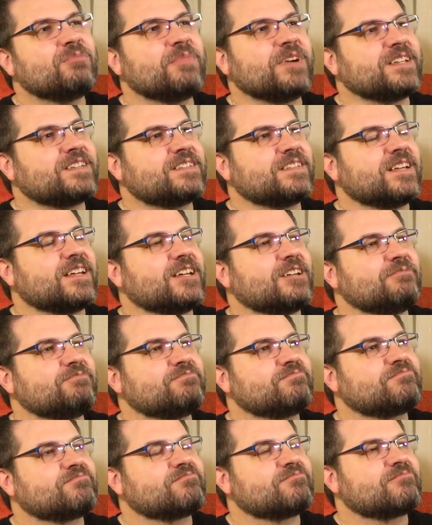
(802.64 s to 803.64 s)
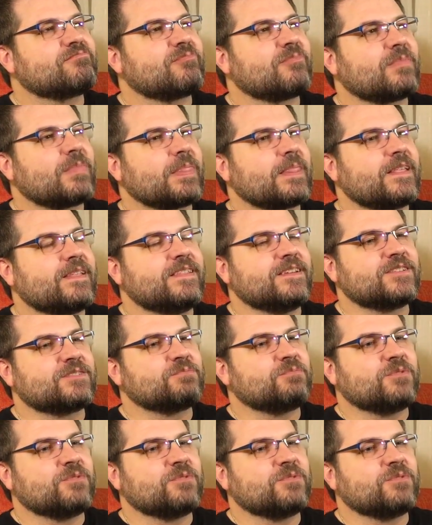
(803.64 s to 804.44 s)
But there's